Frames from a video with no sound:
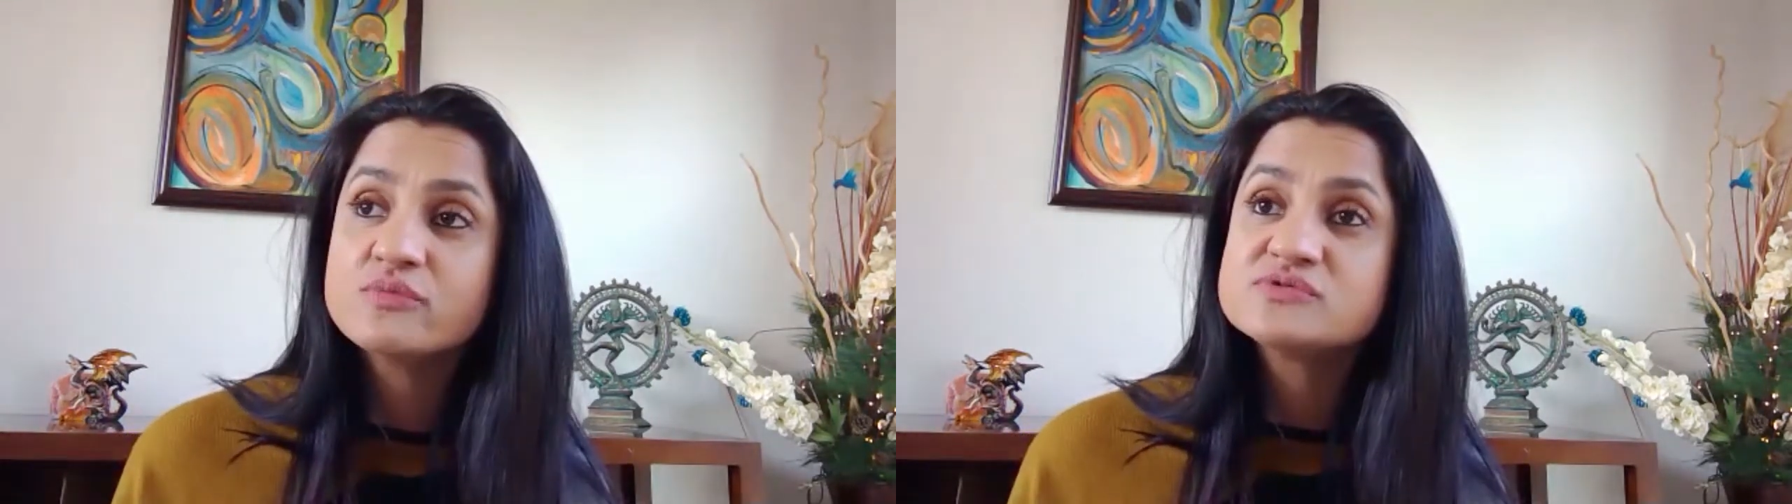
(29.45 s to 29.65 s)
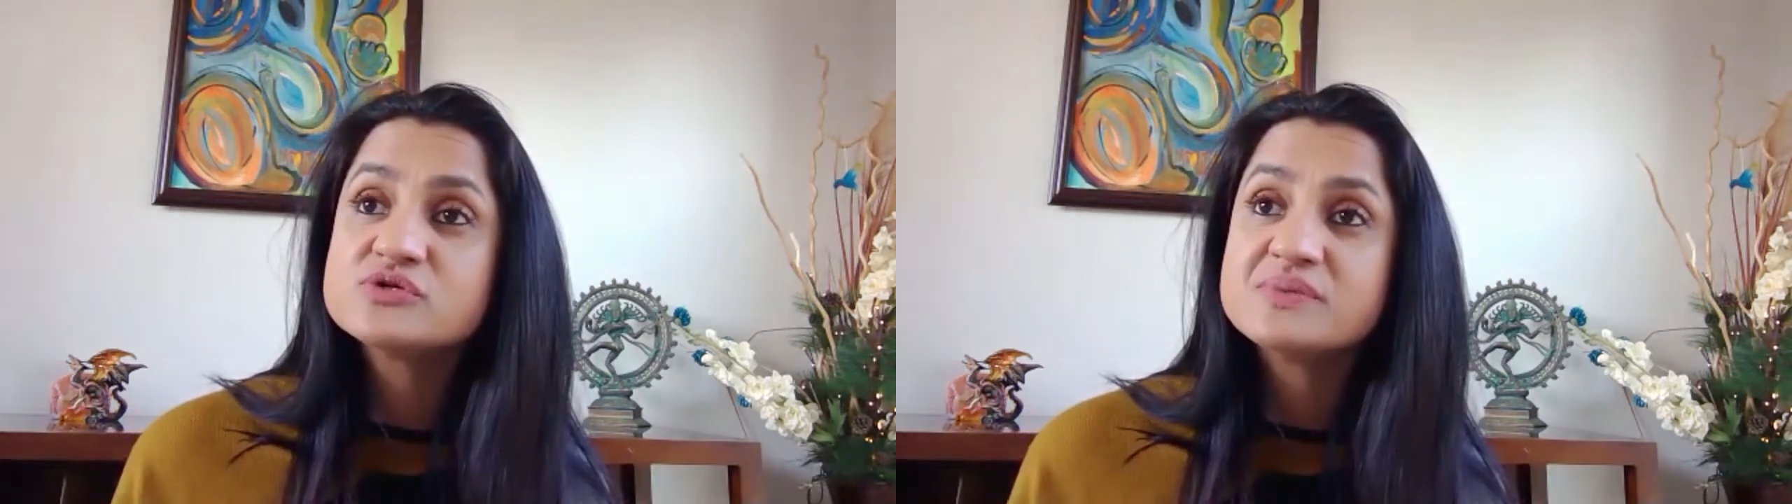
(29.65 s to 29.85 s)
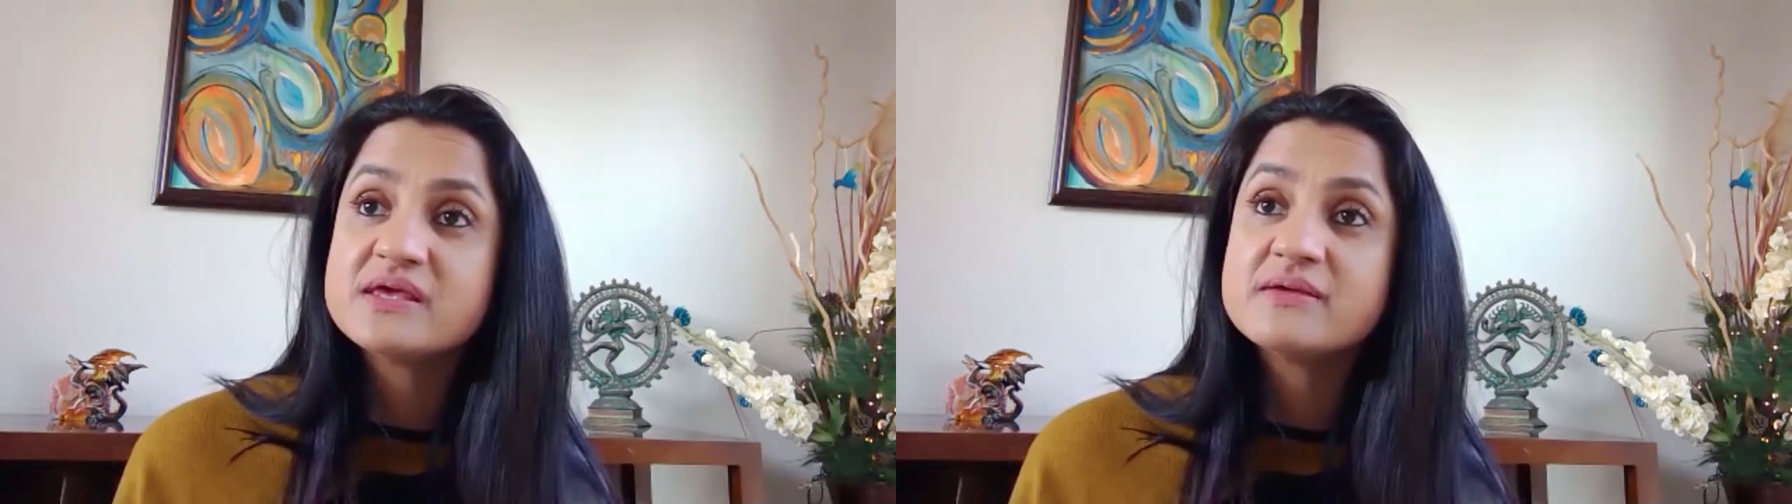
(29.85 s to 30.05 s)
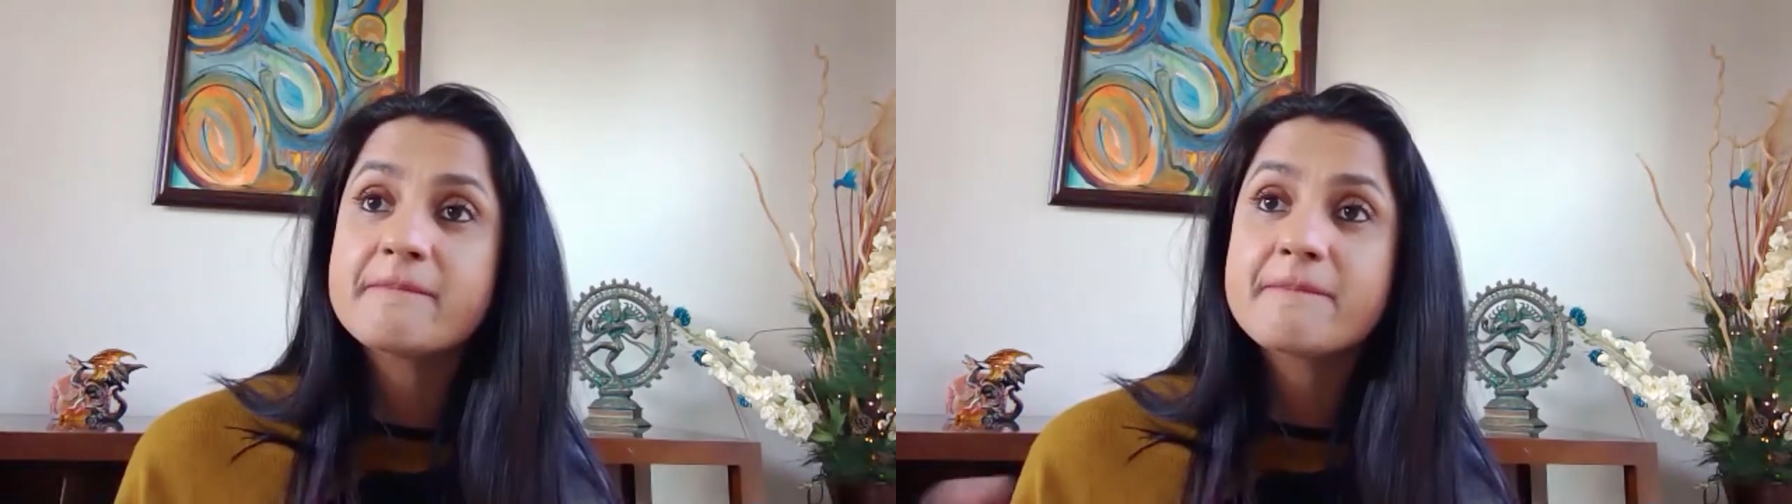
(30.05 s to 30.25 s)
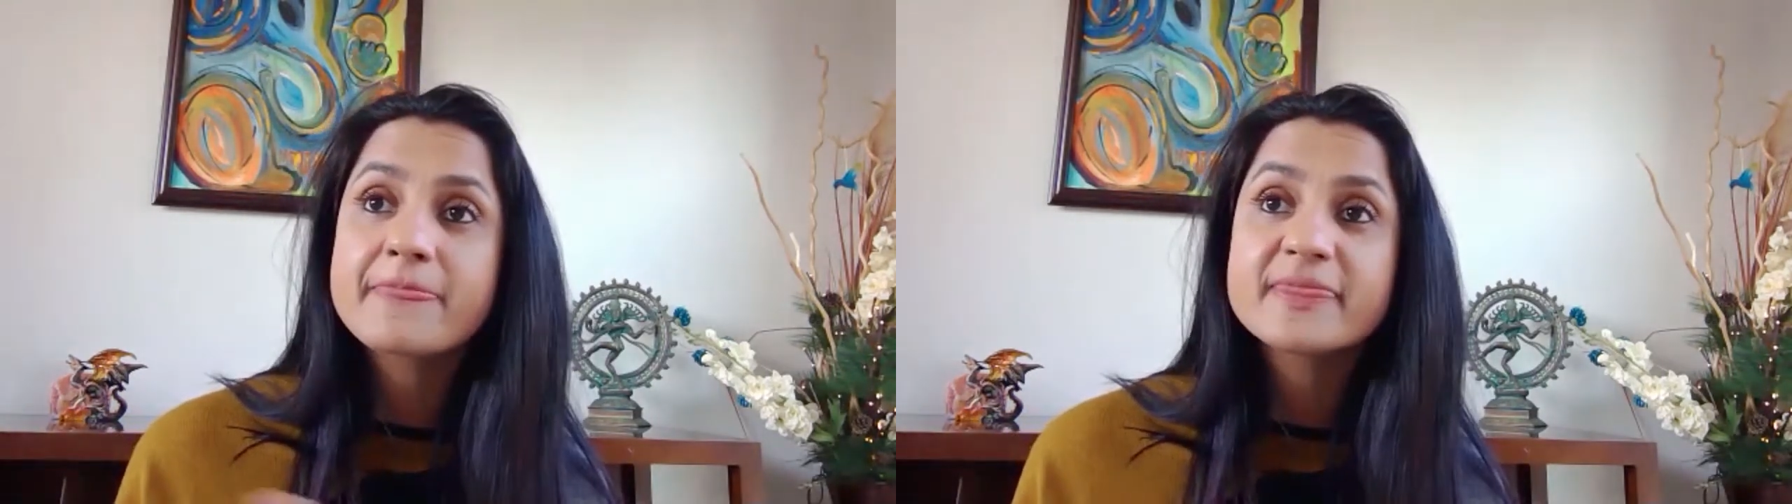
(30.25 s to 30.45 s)
to be
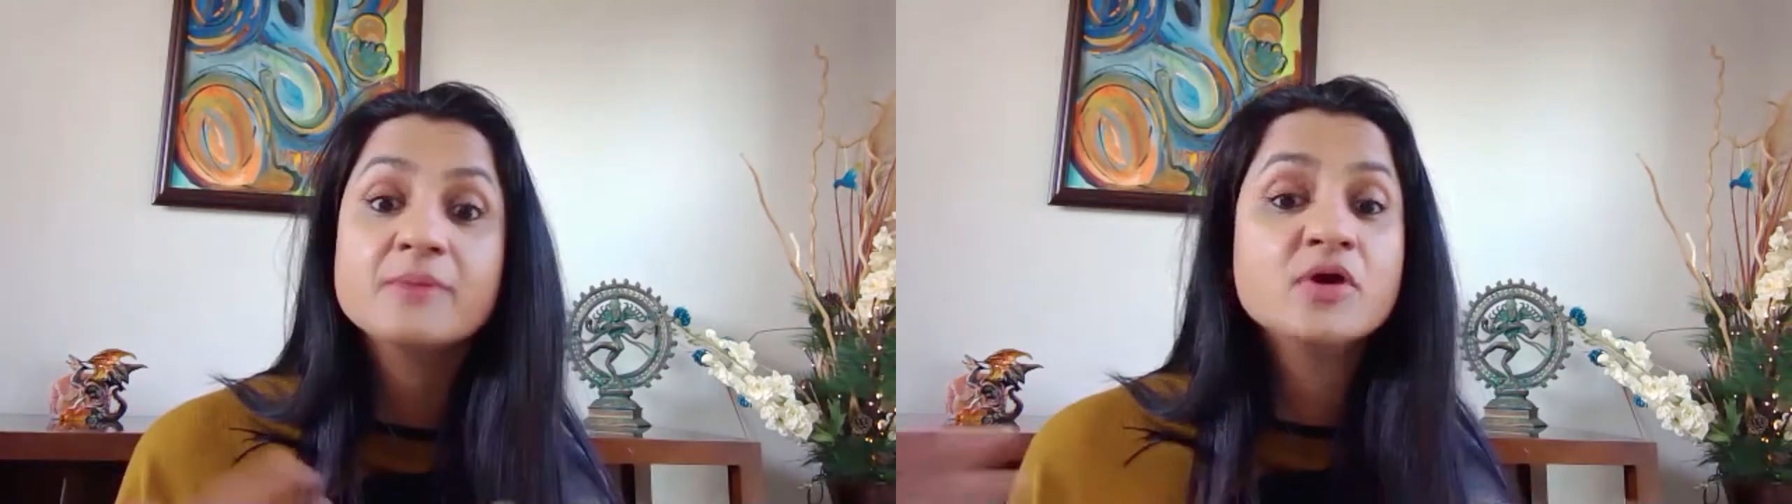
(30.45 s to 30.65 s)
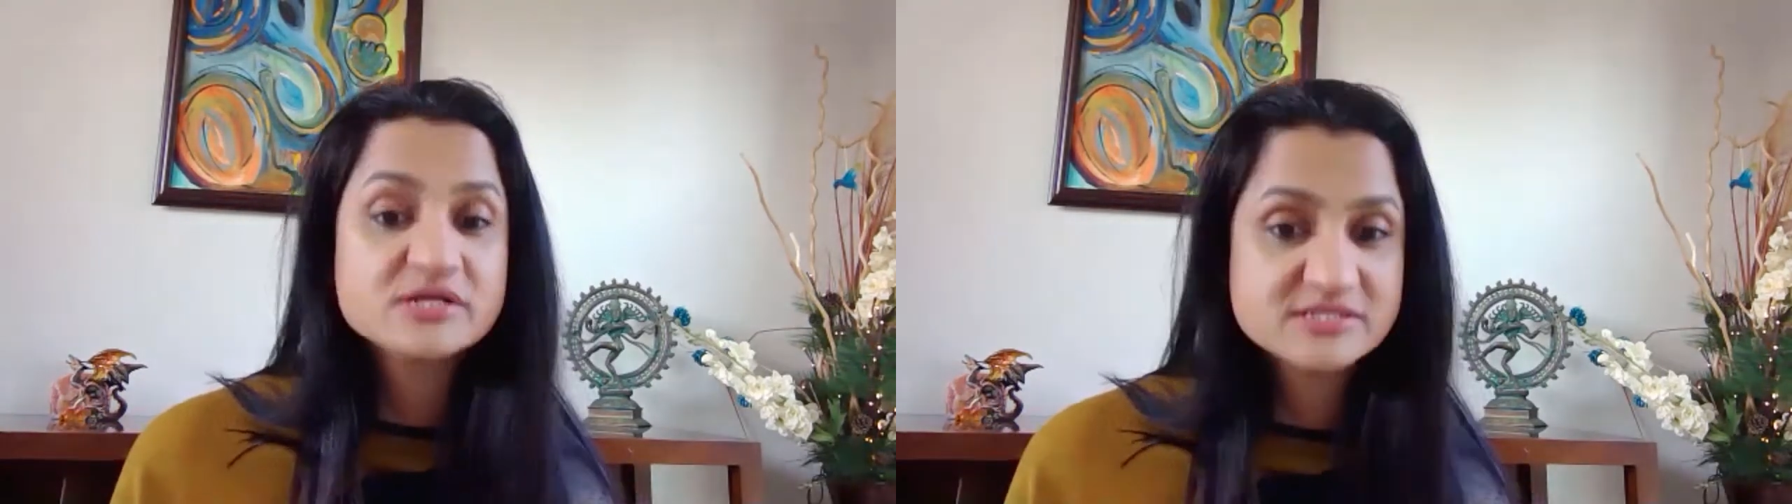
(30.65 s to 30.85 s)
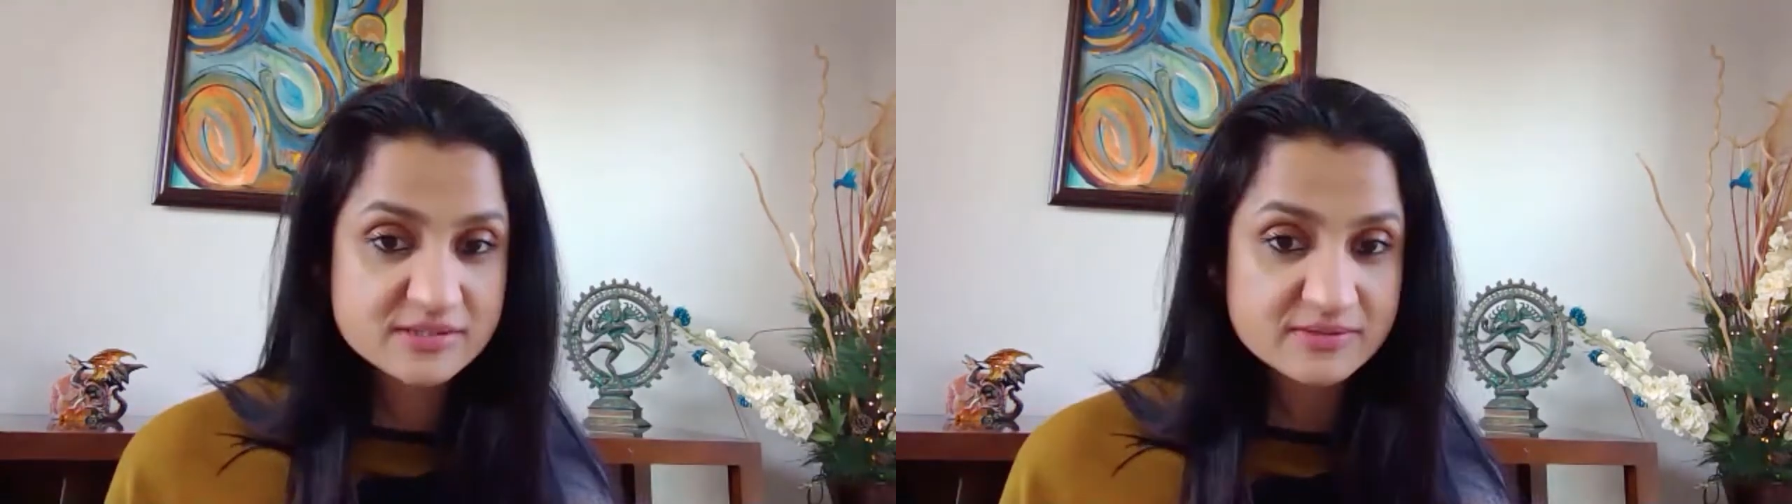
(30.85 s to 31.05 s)
a person.